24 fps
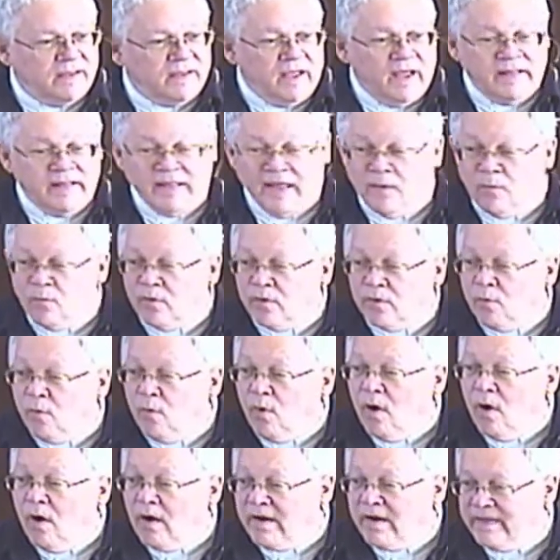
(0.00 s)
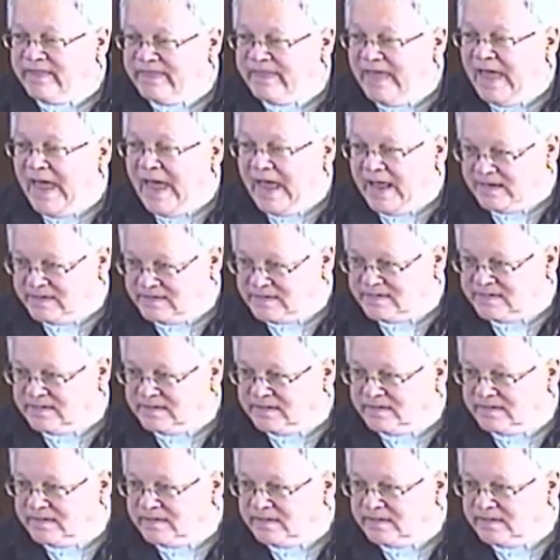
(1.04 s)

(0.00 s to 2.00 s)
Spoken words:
and they would walk that